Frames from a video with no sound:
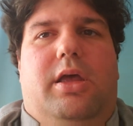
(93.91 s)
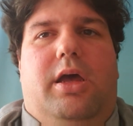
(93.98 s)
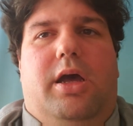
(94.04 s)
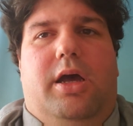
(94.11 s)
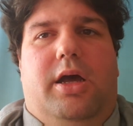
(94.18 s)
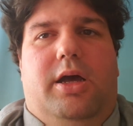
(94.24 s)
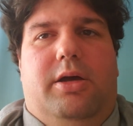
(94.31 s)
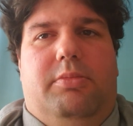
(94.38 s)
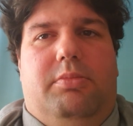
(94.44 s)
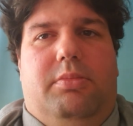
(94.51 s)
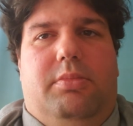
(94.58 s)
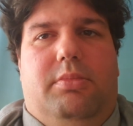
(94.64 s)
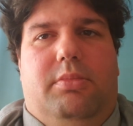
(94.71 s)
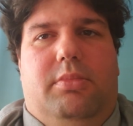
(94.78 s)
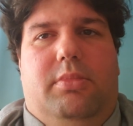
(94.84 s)

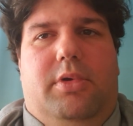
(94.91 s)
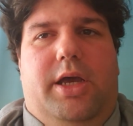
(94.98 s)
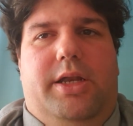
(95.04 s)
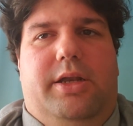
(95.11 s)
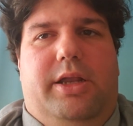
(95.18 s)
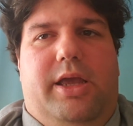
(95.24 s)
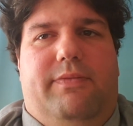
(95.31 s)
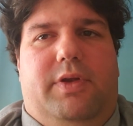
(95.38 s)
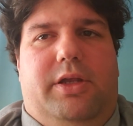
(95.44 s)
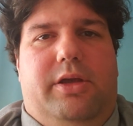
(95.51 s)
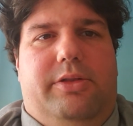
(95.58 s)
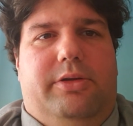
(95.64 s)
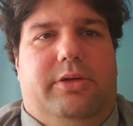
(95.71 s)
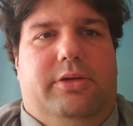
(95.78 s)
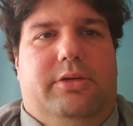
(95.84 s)
um, I didn't have any
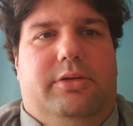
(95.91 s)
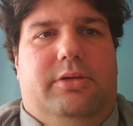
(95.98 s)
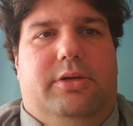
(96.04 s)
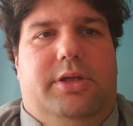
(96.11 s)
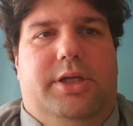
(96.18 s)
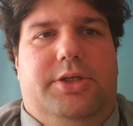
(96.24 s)
other